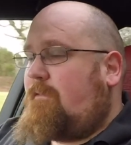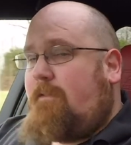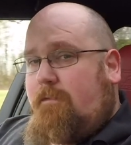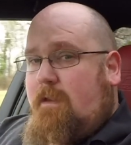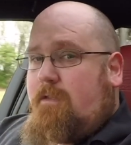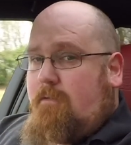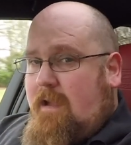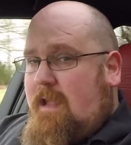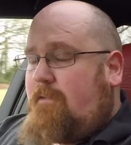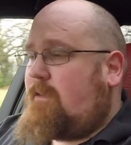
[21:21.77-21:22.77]

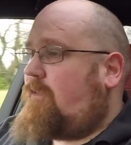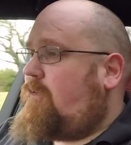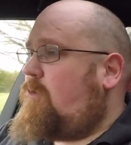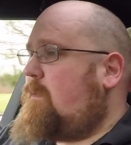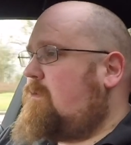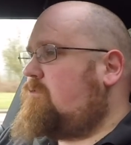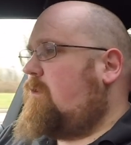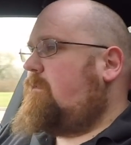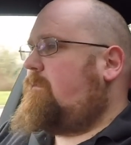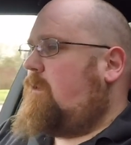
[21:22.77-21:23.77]
53 for the two-wheel
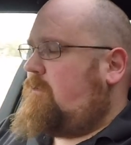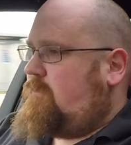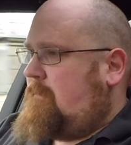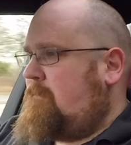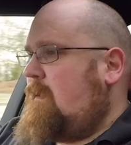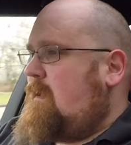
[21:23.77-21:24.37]
drive version.